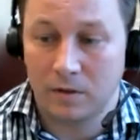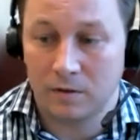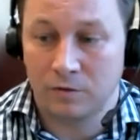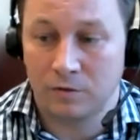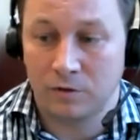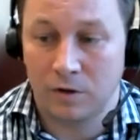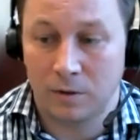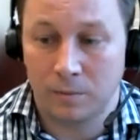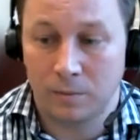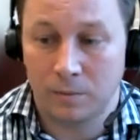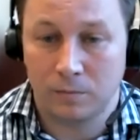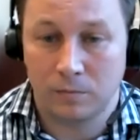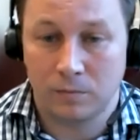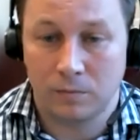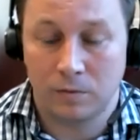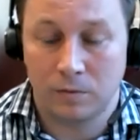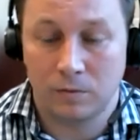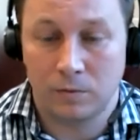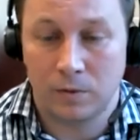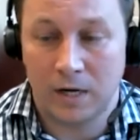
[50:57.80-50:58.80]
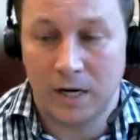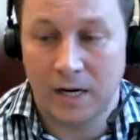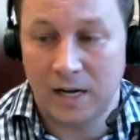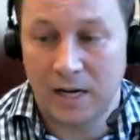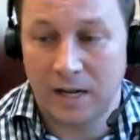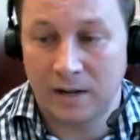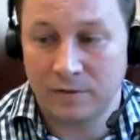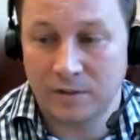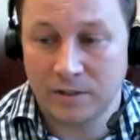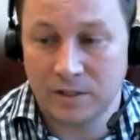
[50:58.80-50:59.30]
from Ryan
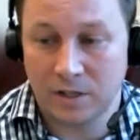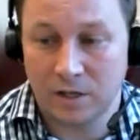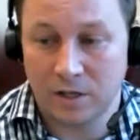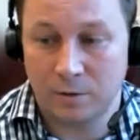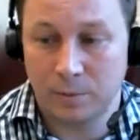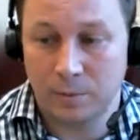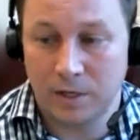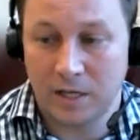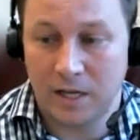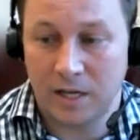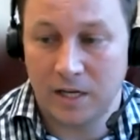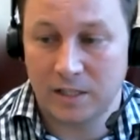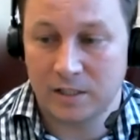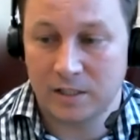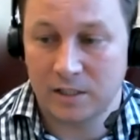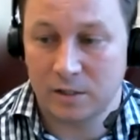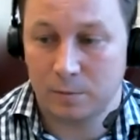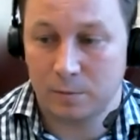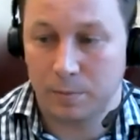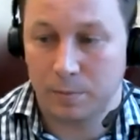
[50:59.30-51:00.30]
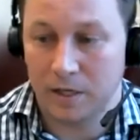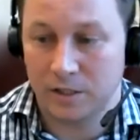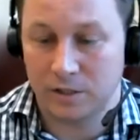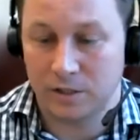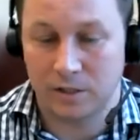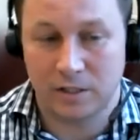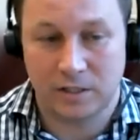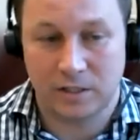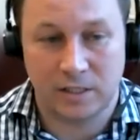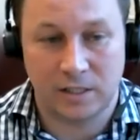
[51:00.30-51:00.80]
Evans, our communications
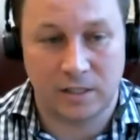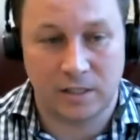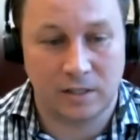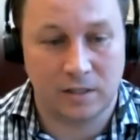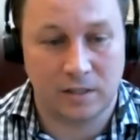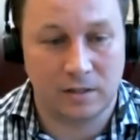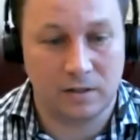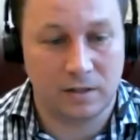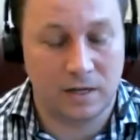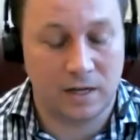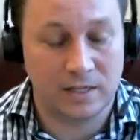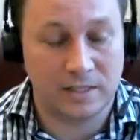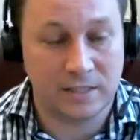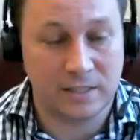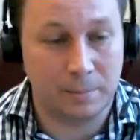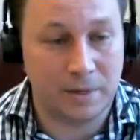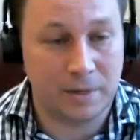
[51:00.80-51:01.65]
specialist. And as I